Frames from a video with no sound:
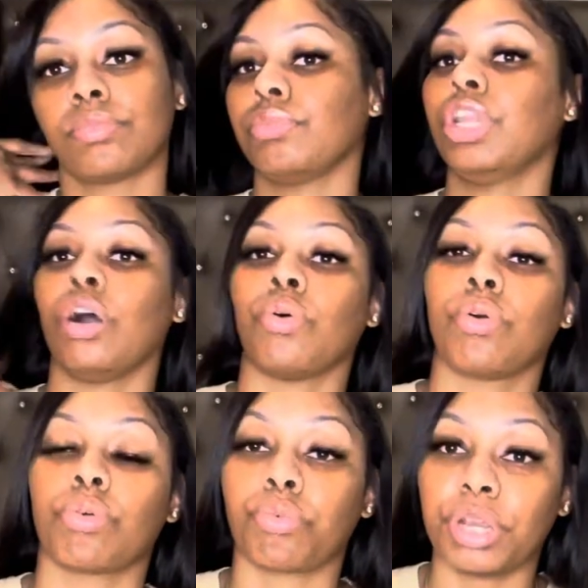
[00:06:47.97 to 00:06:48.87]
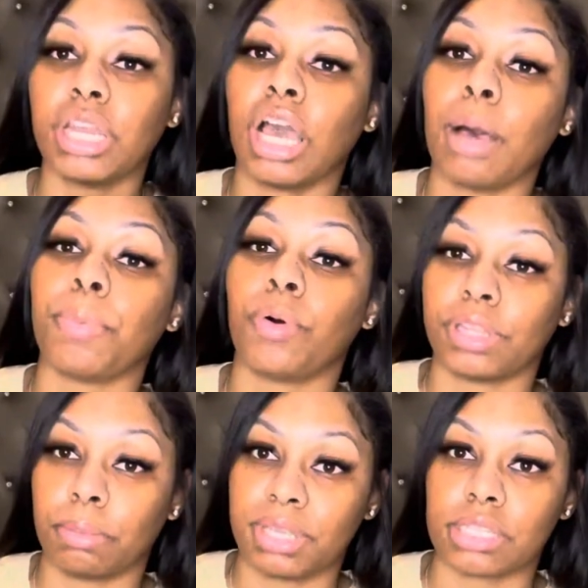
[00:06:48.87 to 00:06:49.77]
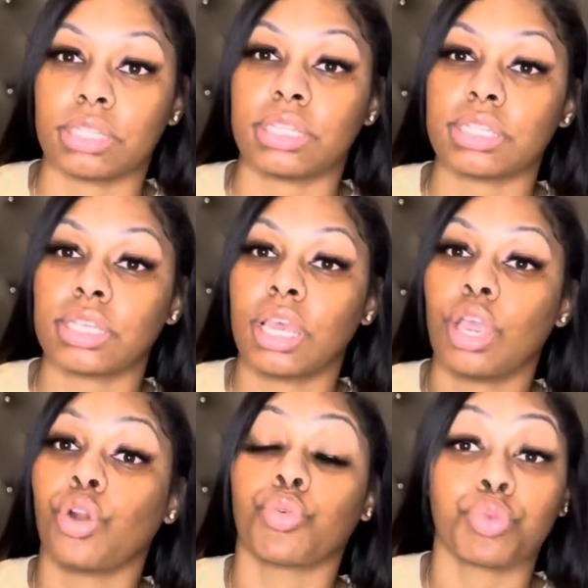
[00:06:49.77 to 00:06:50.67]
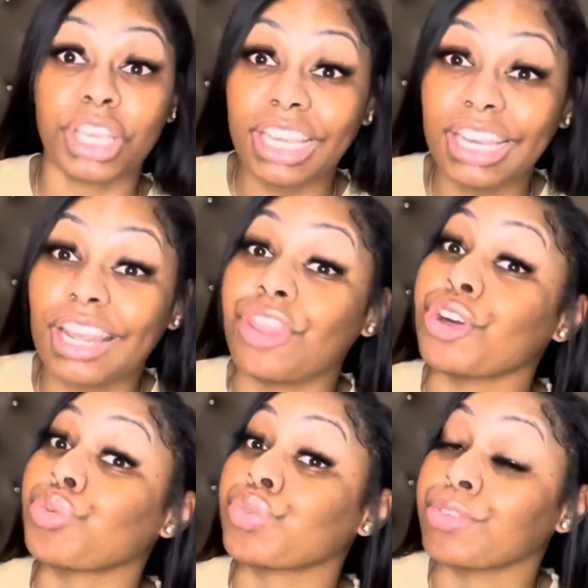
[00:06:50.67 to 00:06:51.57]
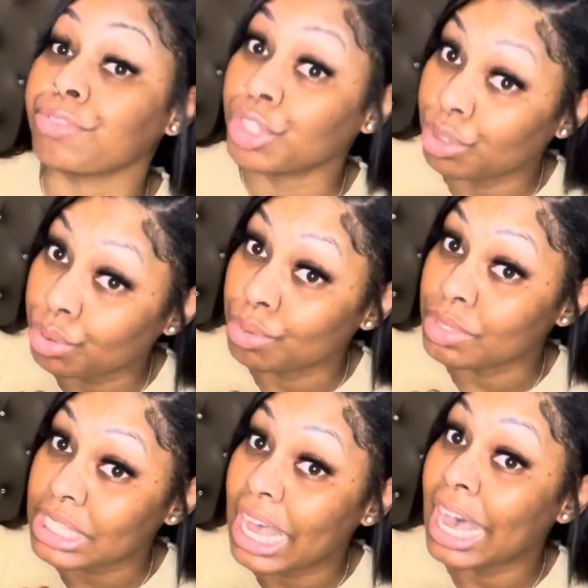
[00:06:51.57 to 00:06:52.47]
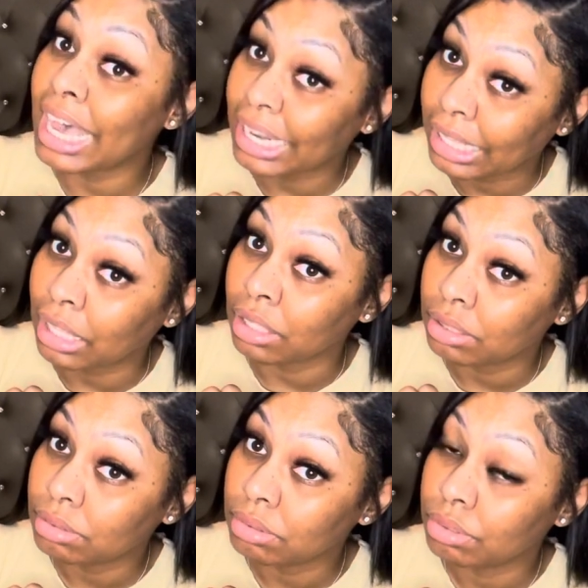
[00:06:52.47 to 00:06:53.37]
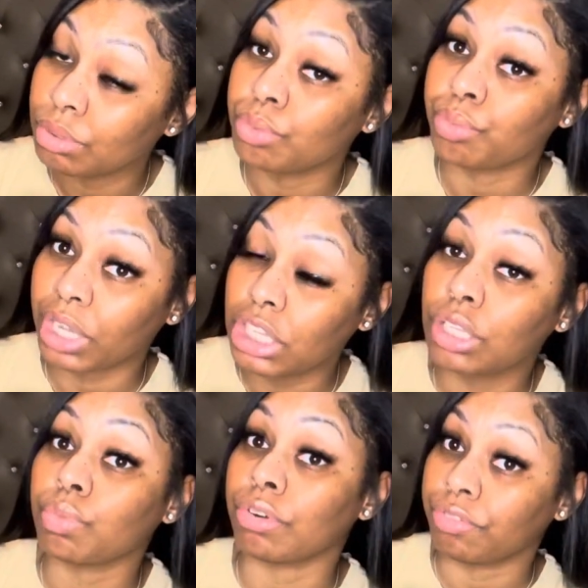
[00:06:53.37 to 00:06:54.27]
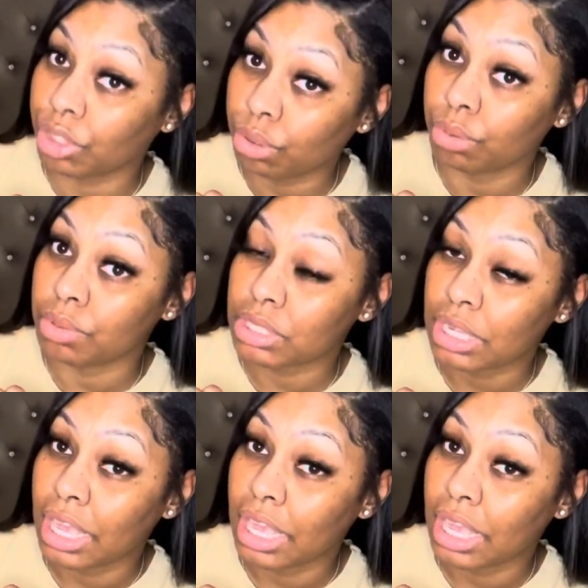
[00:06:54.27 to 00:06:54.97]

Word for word: No, read up on the business. Read the reviews, honey. Read the reviews.